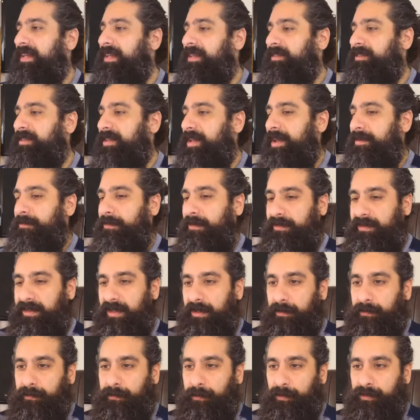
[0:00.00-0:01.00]
is
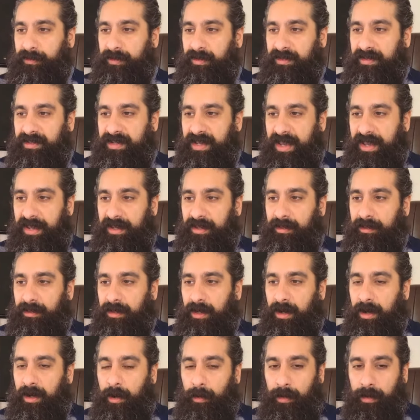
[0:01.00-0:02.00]
everything for today.
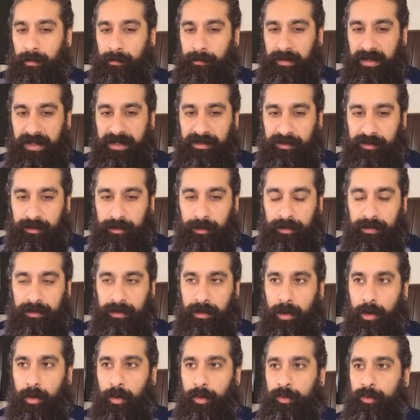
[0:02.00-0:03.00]
Yahweh bless you and
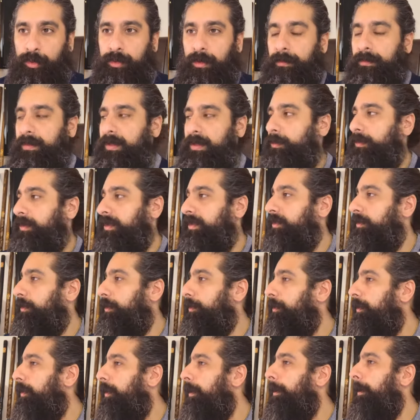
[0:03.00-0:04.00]
Yehoshua be with
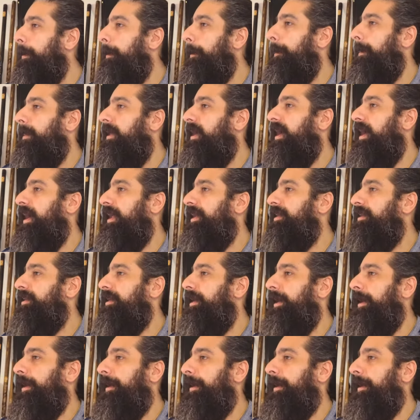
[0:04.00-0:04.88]
you. And